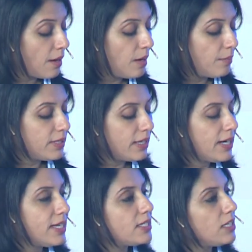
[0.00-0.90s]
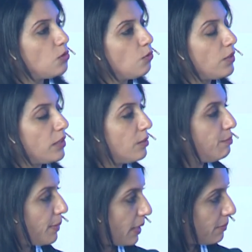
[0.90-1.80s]
But Naga, I see you wear
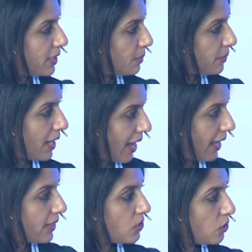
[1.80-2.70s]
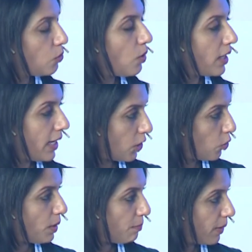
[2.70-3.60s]
multiple hats. You are an
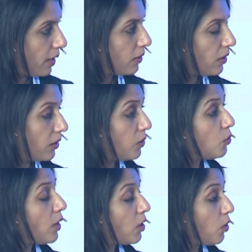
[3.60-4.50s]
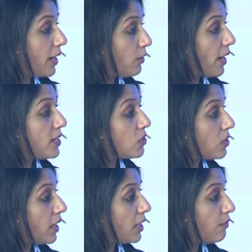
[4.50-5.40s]
Acumen partner. You are on
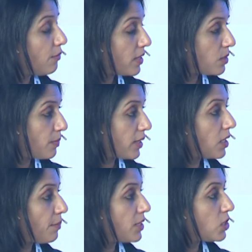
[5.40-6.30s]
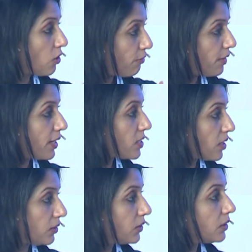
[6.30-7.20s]
advisory and investment committee of various
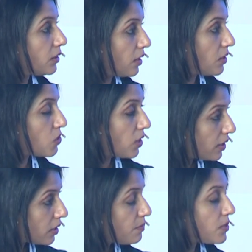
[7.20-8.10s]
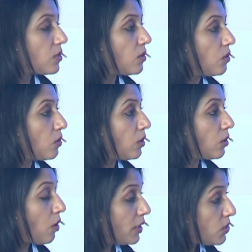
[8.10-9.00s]
other startups,
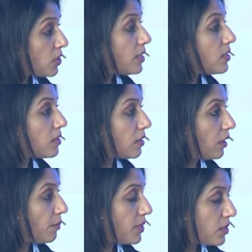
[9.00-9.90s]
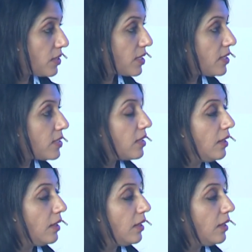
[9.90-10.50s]
colleges, businesses.